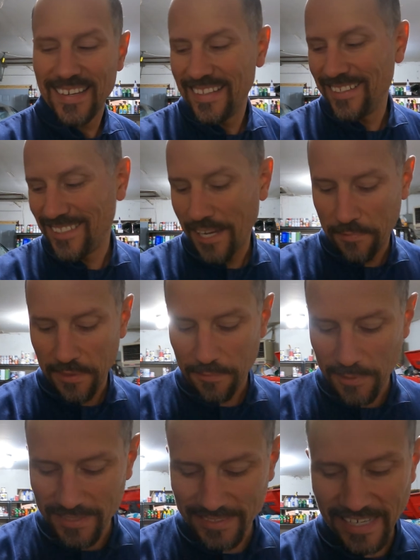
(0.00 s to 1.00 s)
These
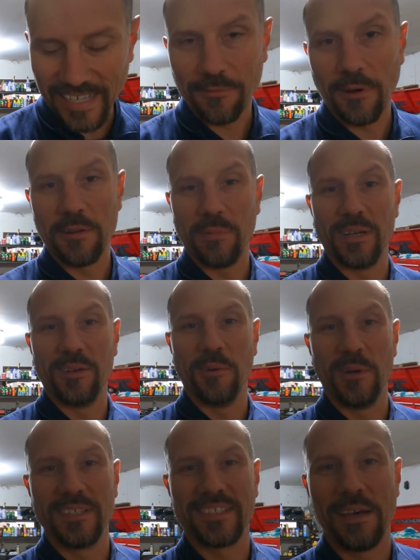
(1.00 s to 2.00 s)
7.3s got quite a bit of
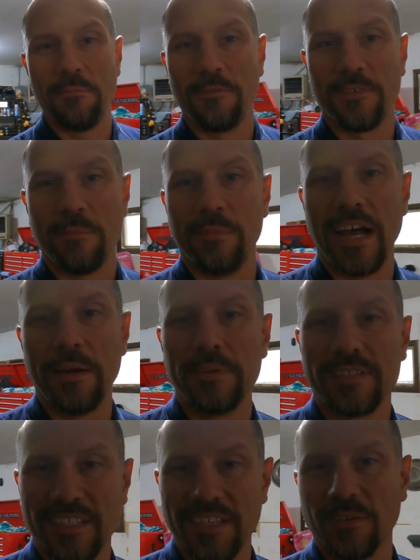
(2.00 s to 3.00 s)
noise coming from it,
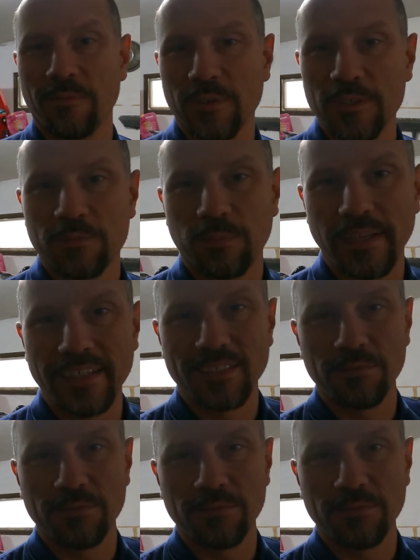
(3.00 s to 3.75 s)
obviously, in the first place.